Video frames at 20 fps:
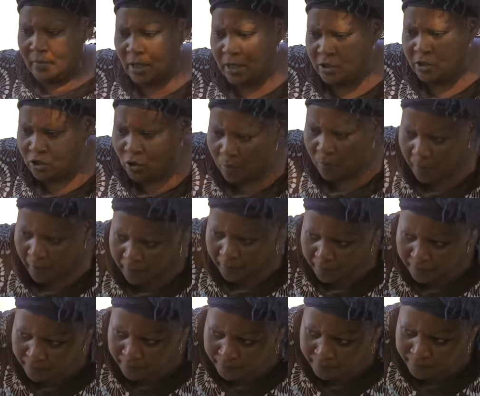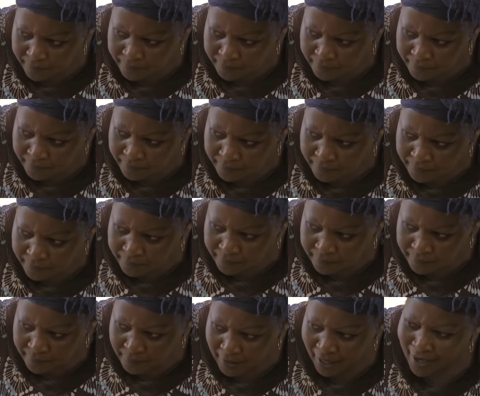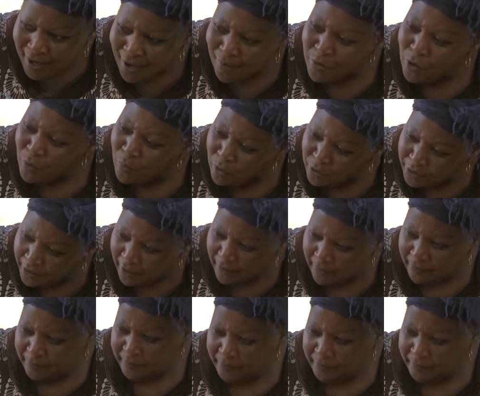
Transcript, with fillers: Isioma, I am your mother.